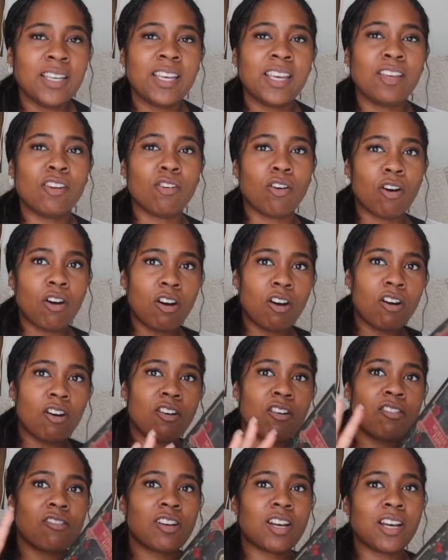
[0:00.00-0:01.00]
it'll
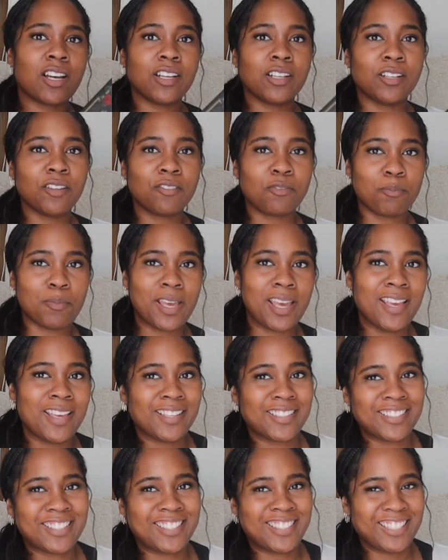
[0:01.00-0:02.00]
all kind of
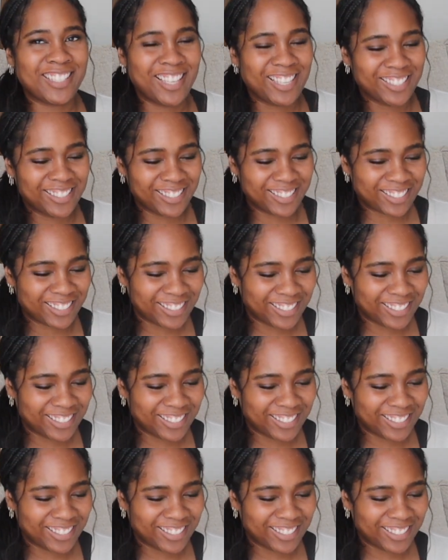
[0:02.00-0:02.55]
make sense.